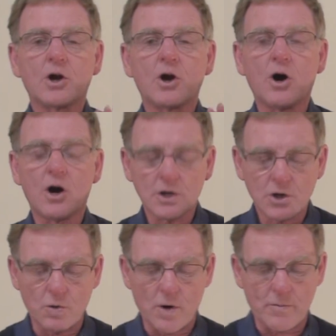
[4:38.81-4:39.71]

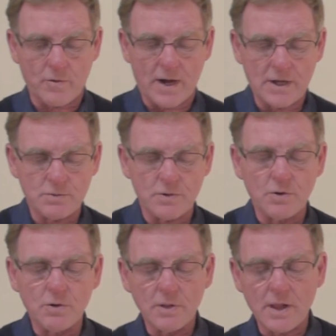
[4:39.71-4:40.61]
God cooperates with
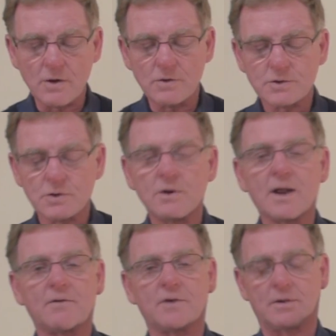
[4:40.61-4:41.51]
all those who
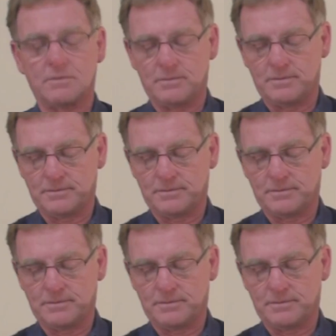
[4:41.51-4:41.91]
love Him.